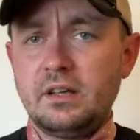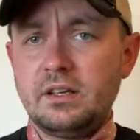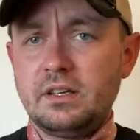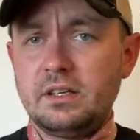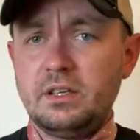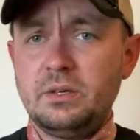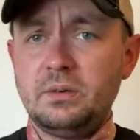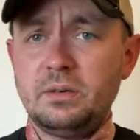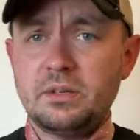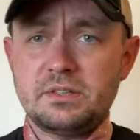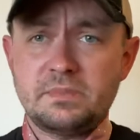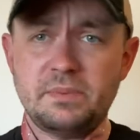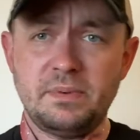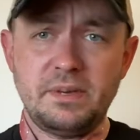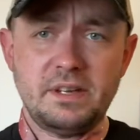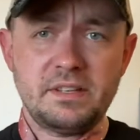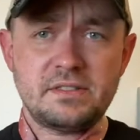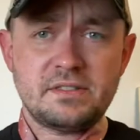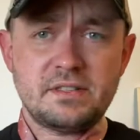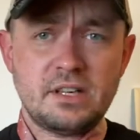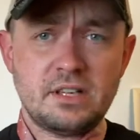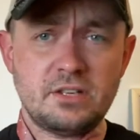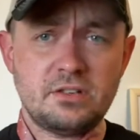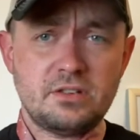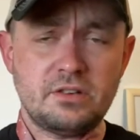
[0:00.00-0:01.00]

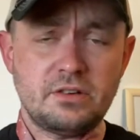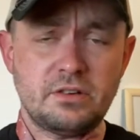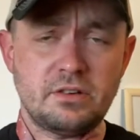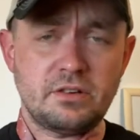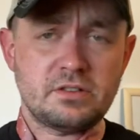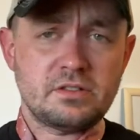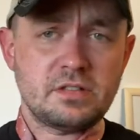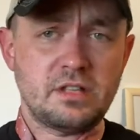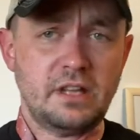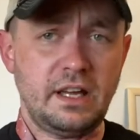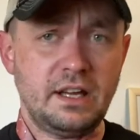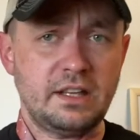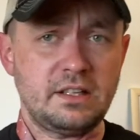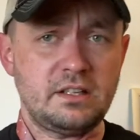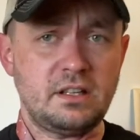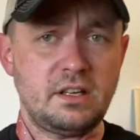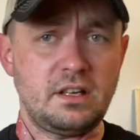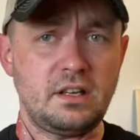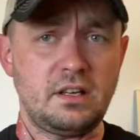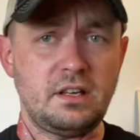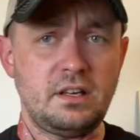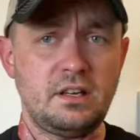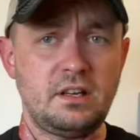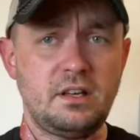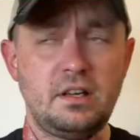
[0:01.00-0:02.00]
USPSA shooters like
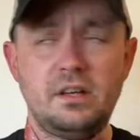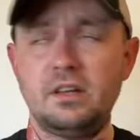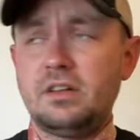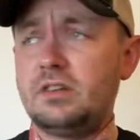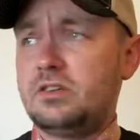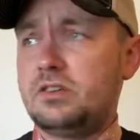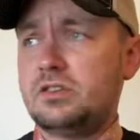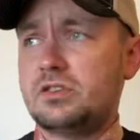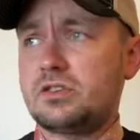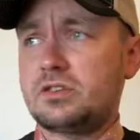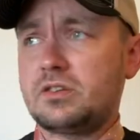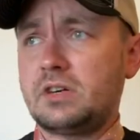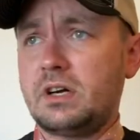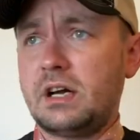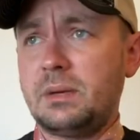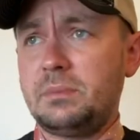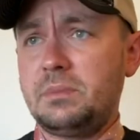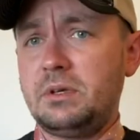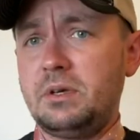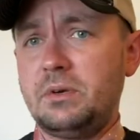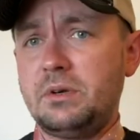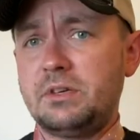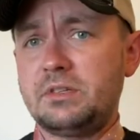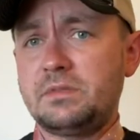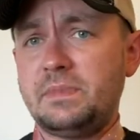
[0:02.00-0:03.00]
to describe
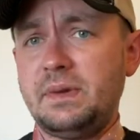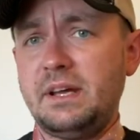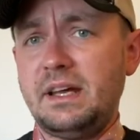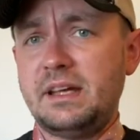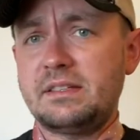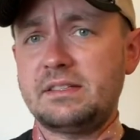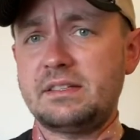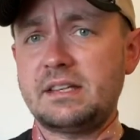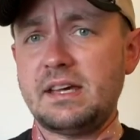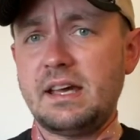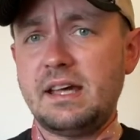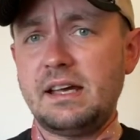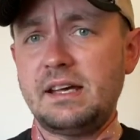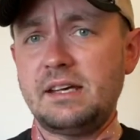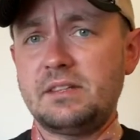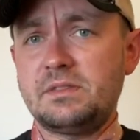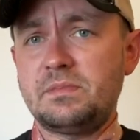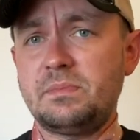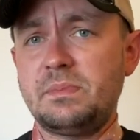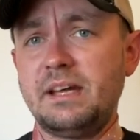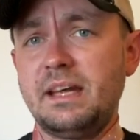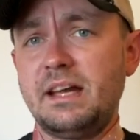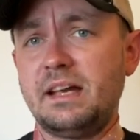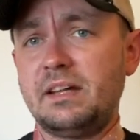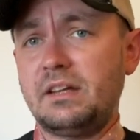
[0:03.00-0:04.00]
USPSA as
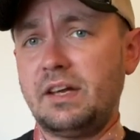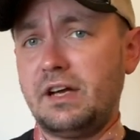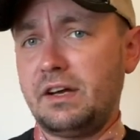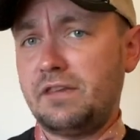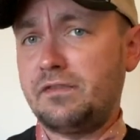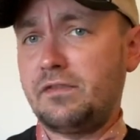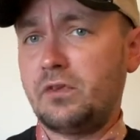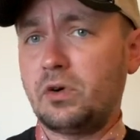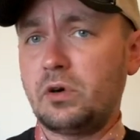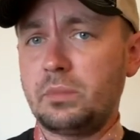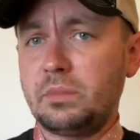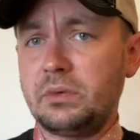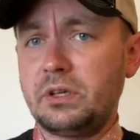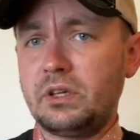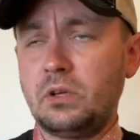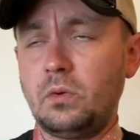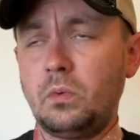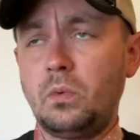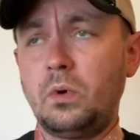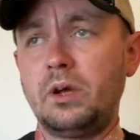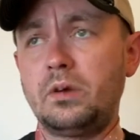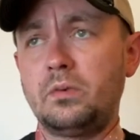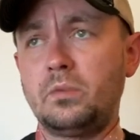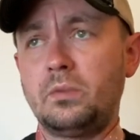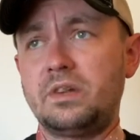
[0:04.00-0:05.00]
being like Formula
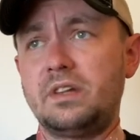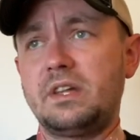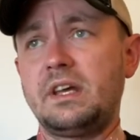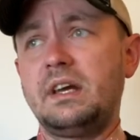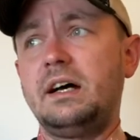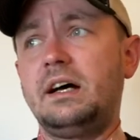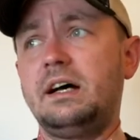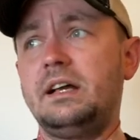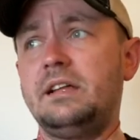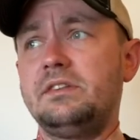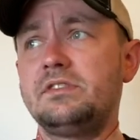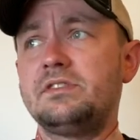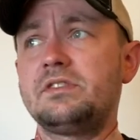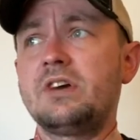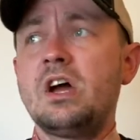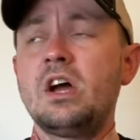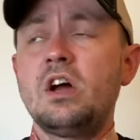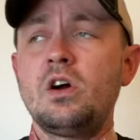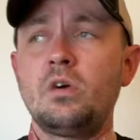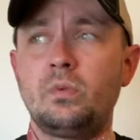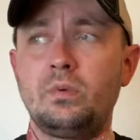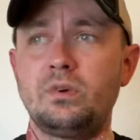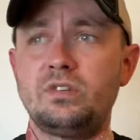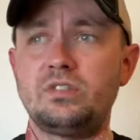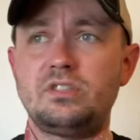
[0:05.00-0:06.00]
One with guns,
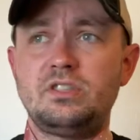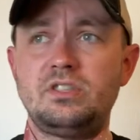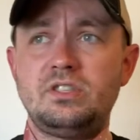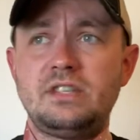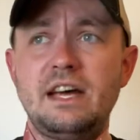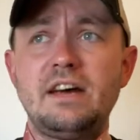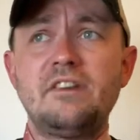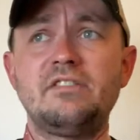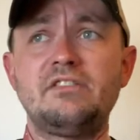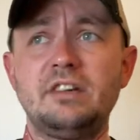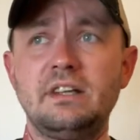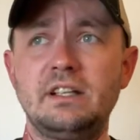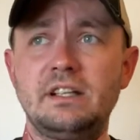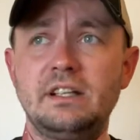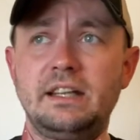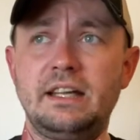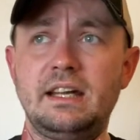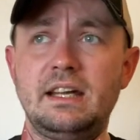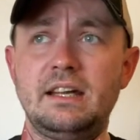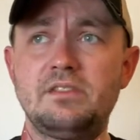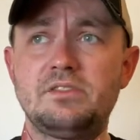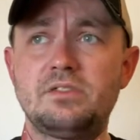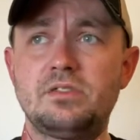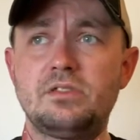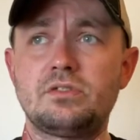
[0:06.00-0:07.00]
which definitely
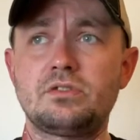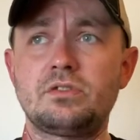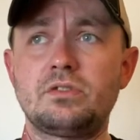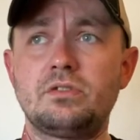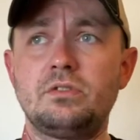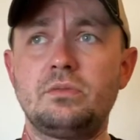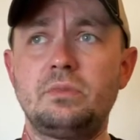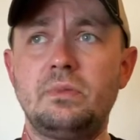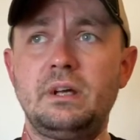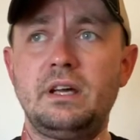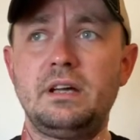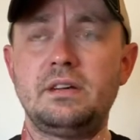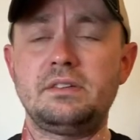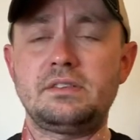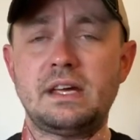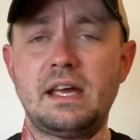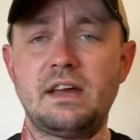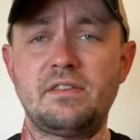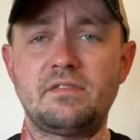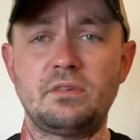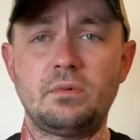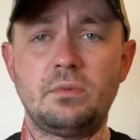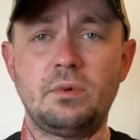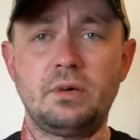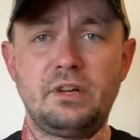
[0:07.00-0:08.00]
isn't true because
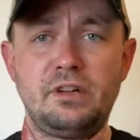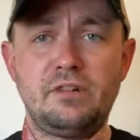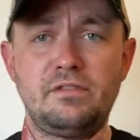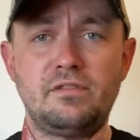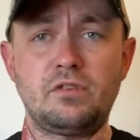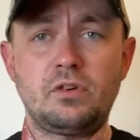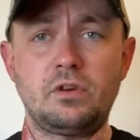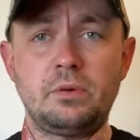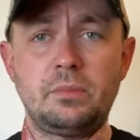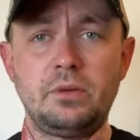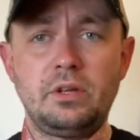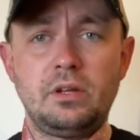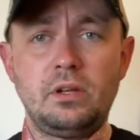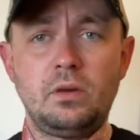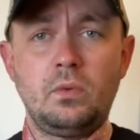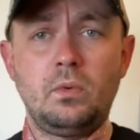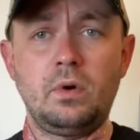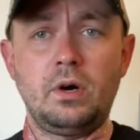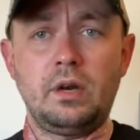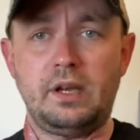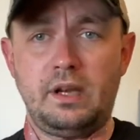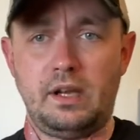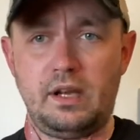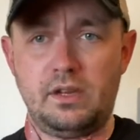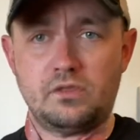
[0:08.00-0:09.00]
everyone in Formula
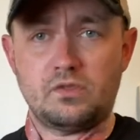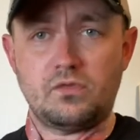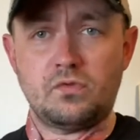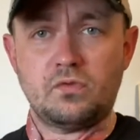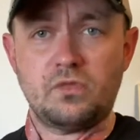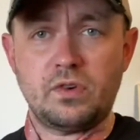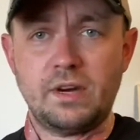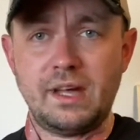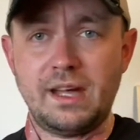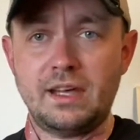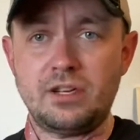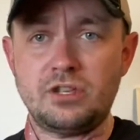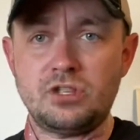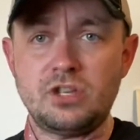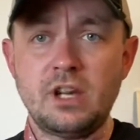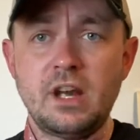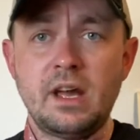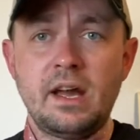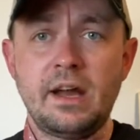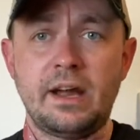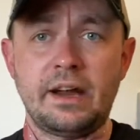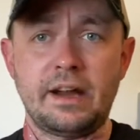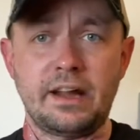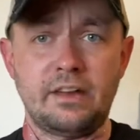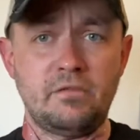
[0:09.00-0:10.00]
One is rich,
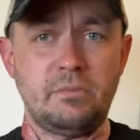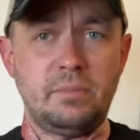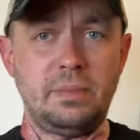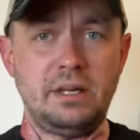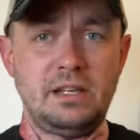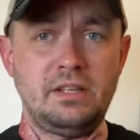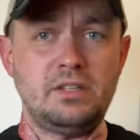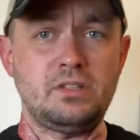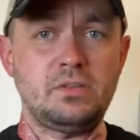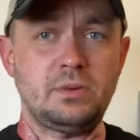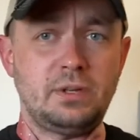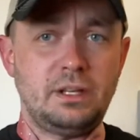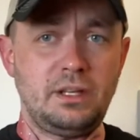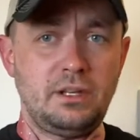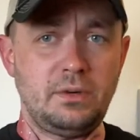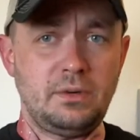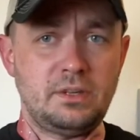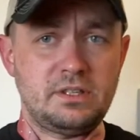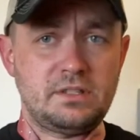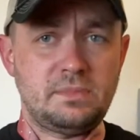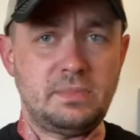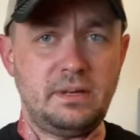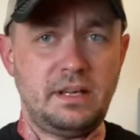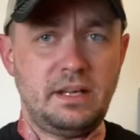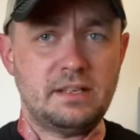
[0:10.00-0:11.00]
and I've been to a
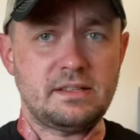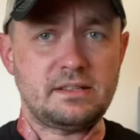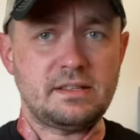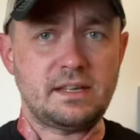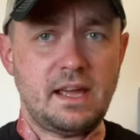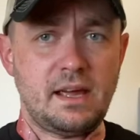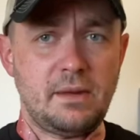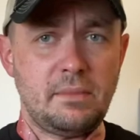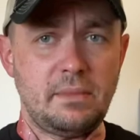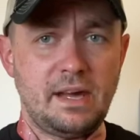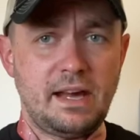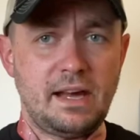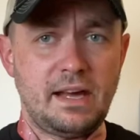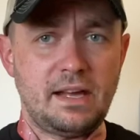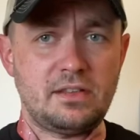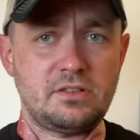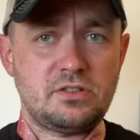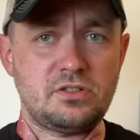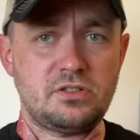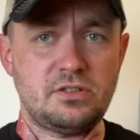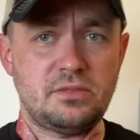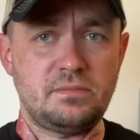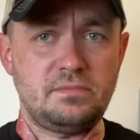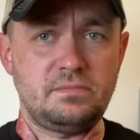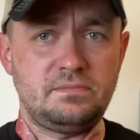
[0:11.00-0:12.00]
USPSA
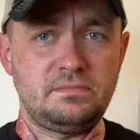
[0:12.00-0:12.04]
match.